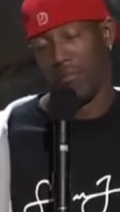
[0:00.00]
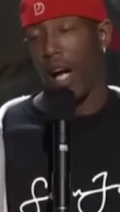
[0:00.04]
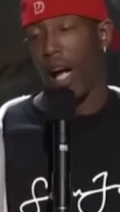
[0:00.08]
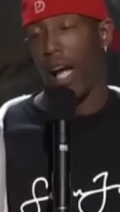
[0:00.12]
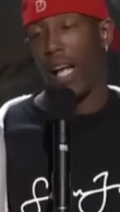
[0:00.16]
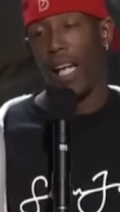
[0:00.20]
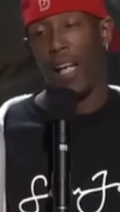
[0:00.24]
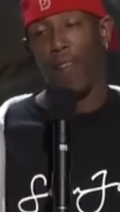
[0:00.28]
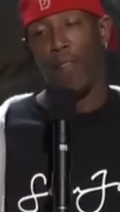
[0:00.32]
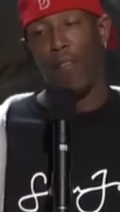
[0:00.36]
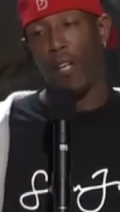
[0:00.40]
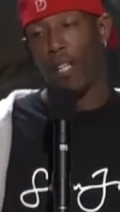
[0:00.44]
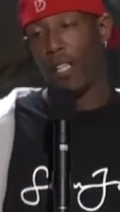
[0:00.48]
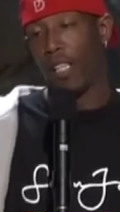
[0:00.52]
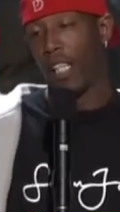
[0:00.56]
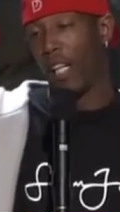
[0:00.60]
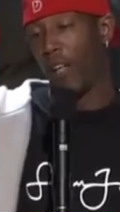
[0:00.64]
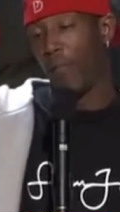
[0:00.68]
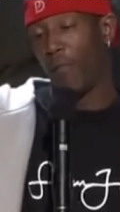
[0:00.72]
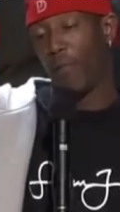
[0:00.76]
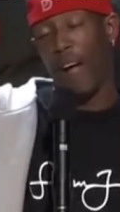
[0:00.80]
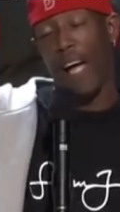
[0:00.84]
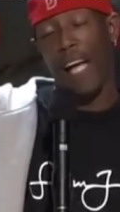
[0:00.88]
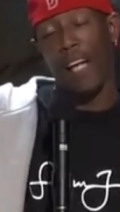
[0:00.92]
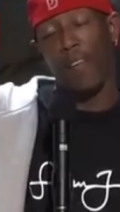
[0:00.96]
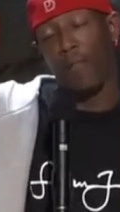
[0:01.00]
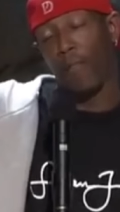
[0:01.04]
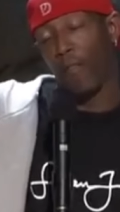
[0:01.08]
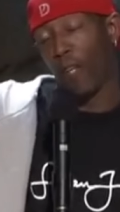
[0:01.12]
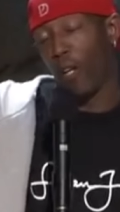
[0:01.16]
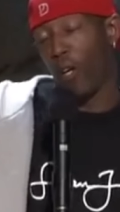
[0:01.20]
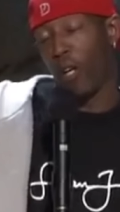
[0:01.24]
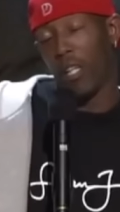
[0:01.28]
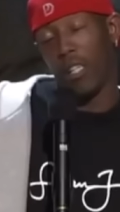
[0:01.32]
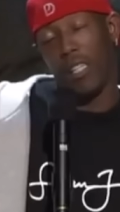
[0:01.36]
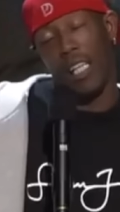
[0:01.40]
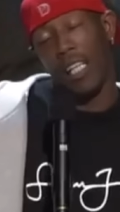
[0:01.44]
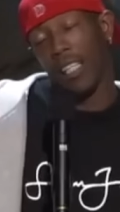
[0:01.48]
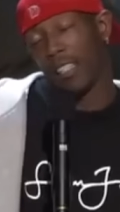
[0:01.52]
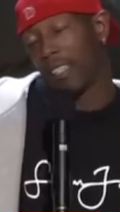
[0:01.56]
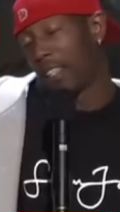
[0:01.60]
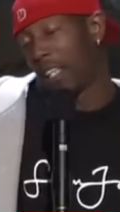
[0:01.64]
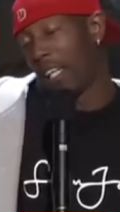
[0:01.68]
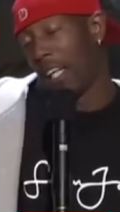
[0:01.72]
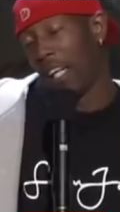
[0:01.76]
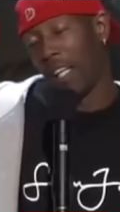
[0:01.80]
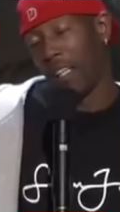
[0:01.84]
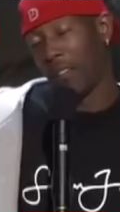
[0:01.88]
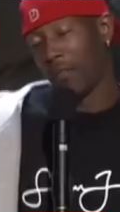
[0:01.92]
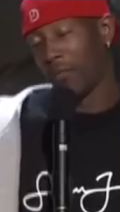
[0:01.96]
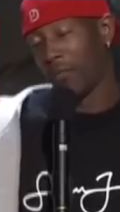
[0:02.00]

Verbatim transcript: I live on the five floor, that's it.